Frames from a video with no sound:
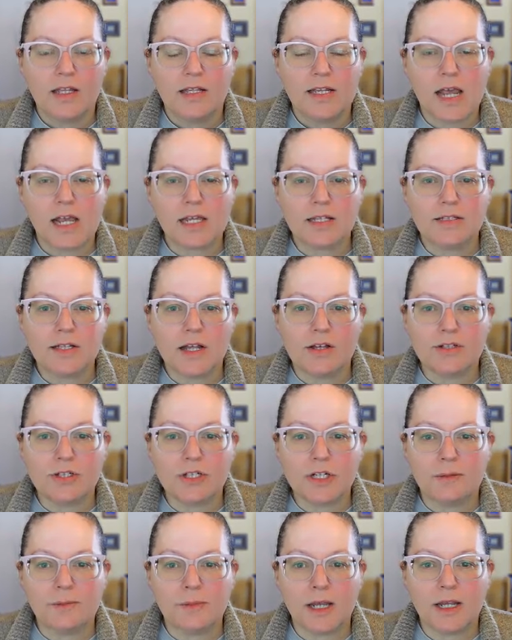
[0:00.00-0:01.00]
Next, I'll
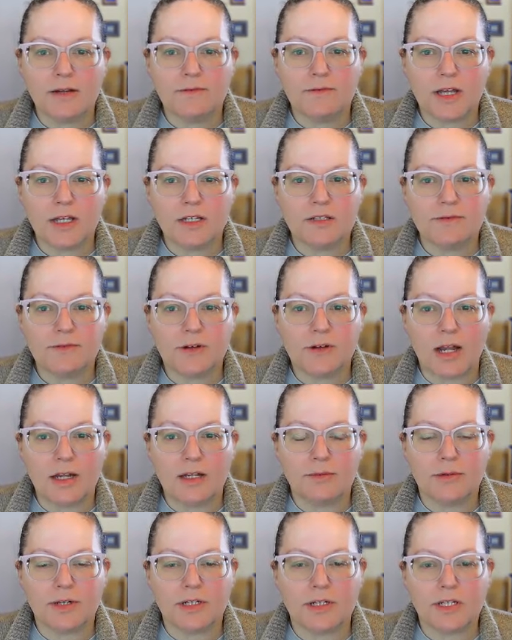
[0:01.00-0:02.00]
share my advice for
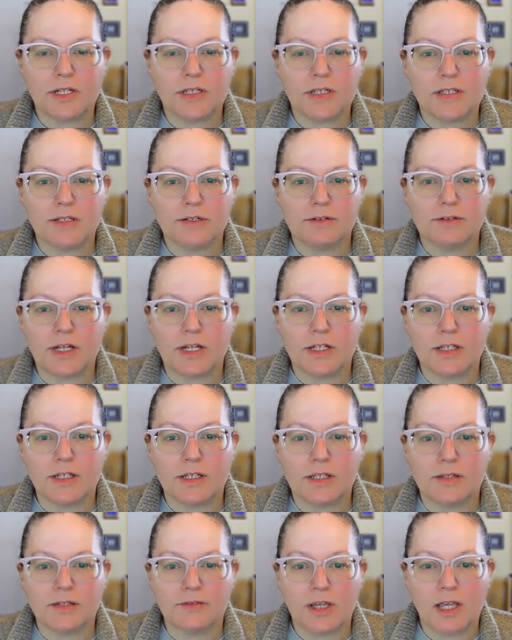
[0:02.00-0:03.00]
anyone considering
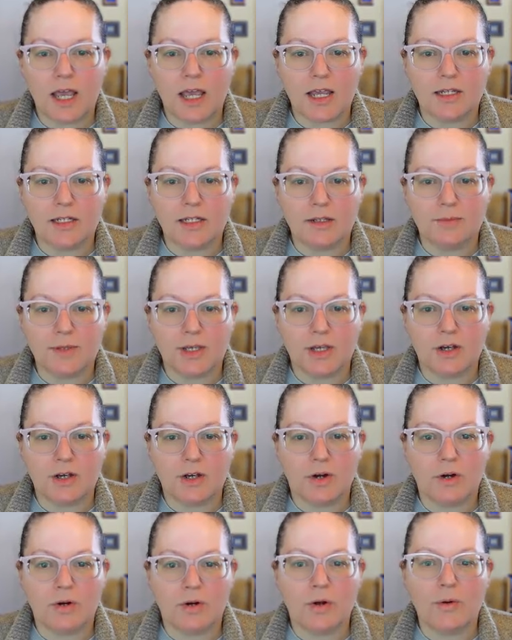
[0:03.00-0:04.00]
leaving academia
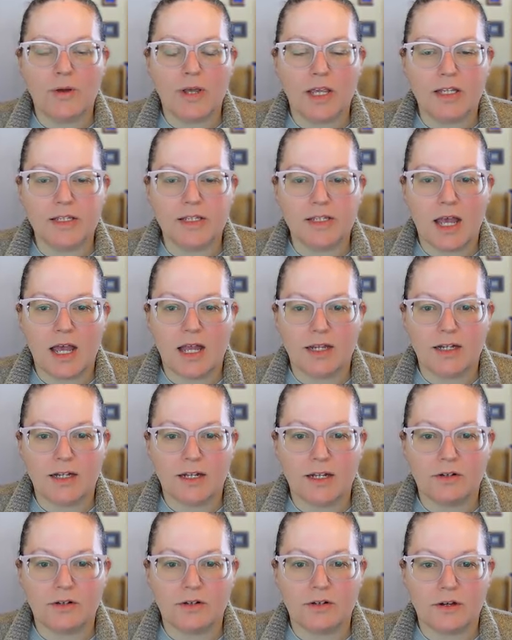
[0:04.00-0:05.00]
or going into
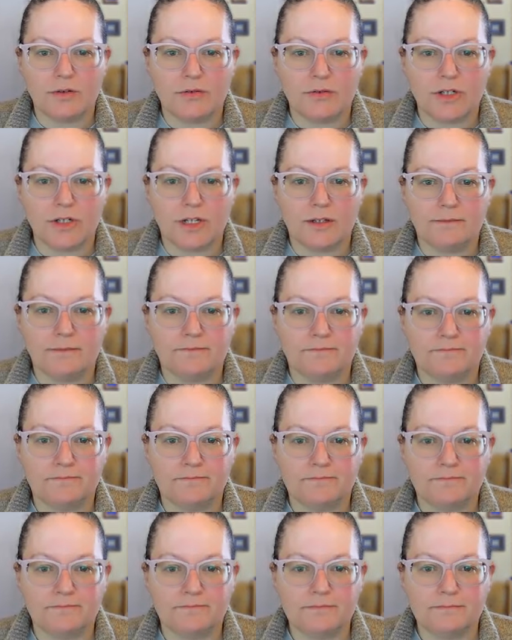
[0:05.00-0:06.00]
editing or coaching.
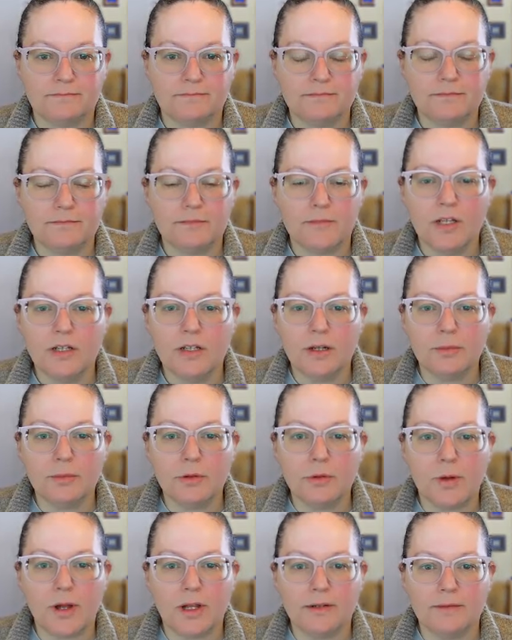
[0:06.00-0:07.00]
Number
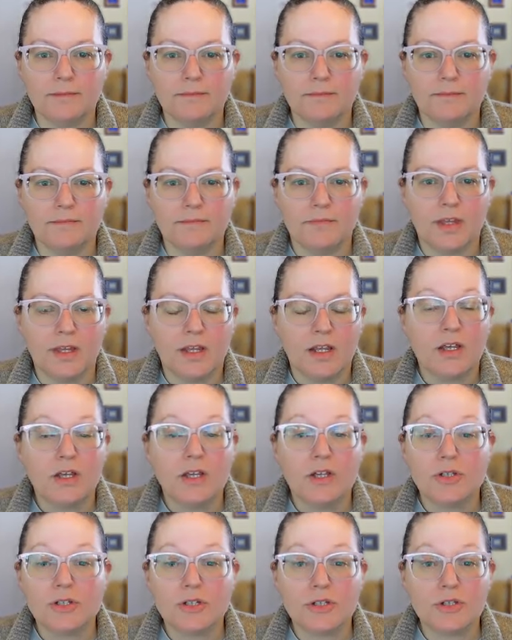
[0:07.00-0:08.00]
1,
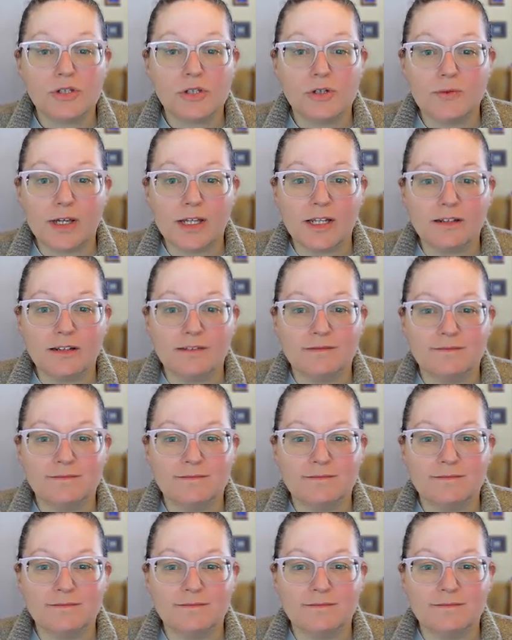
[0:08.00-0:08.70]
just do it.